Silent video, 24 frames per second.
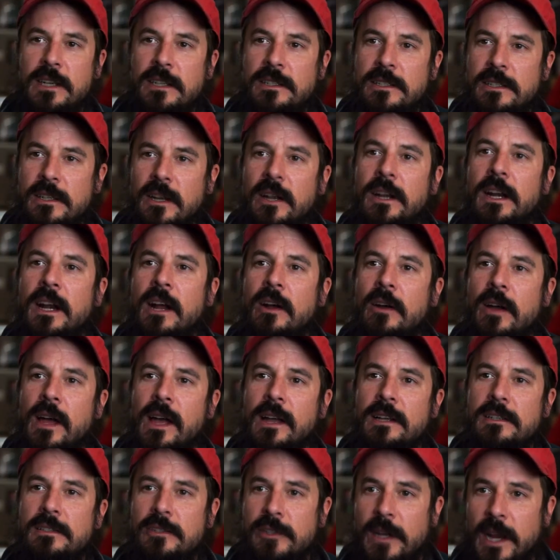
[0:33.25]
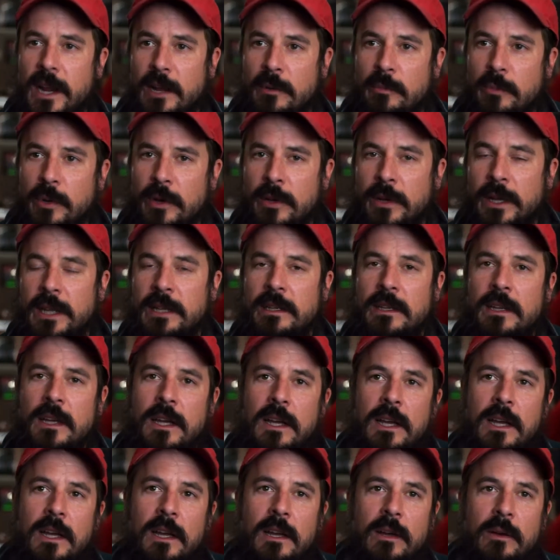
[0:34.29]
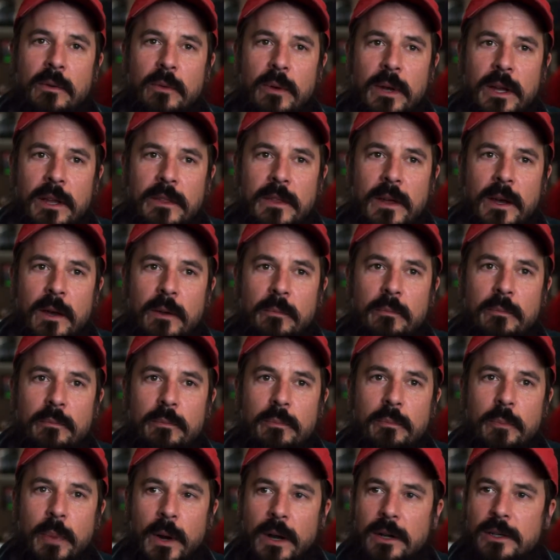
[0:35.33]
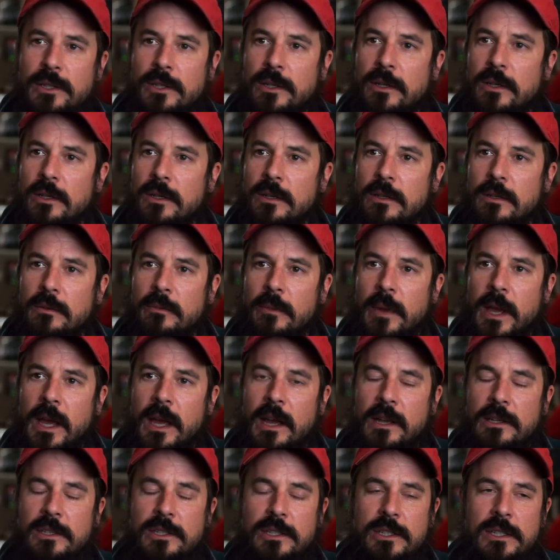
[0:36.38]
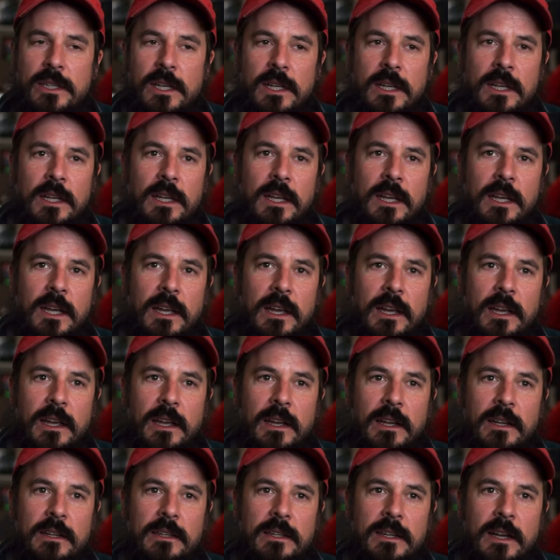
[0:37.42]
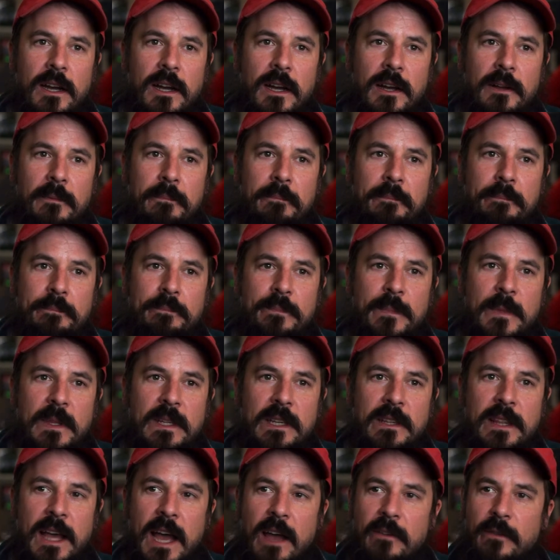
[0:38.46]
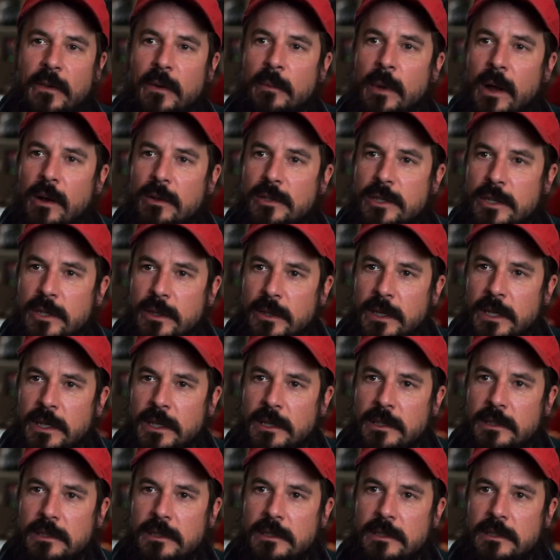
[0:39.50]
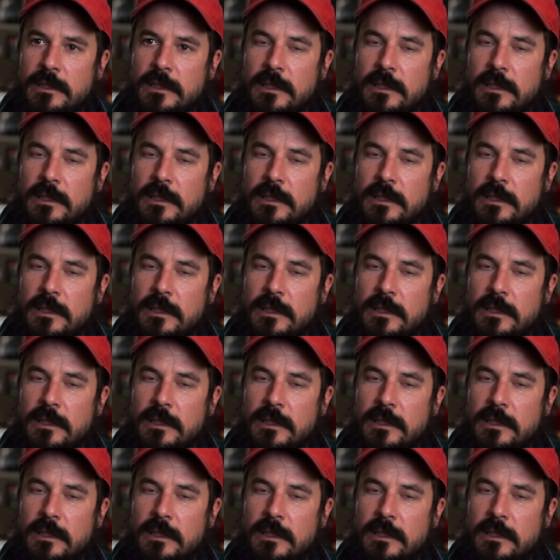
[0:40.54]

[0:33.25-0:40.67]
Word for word: I started out extract brewing with a partial mash and uh, did that for about two years.